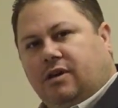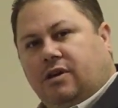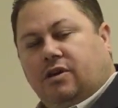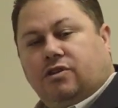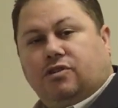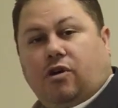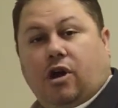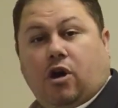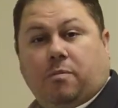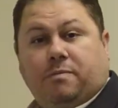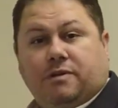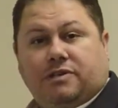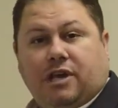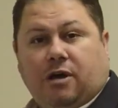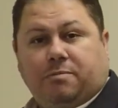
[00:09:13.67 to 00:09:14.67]
So I hope
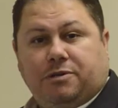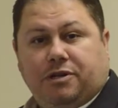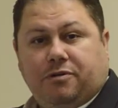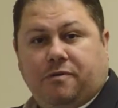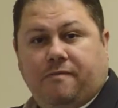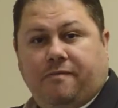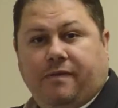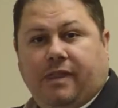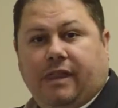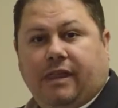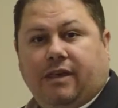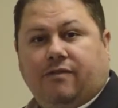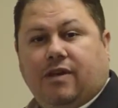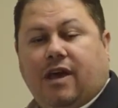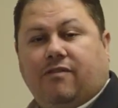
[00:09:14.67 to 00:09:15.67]
this helps you.
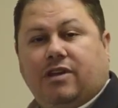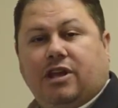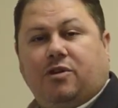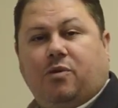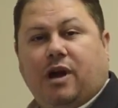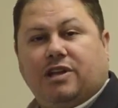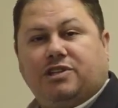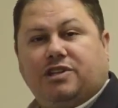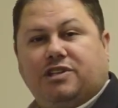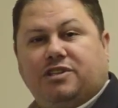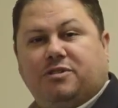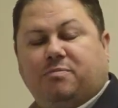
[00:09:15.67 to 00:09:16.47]
If you have any questions,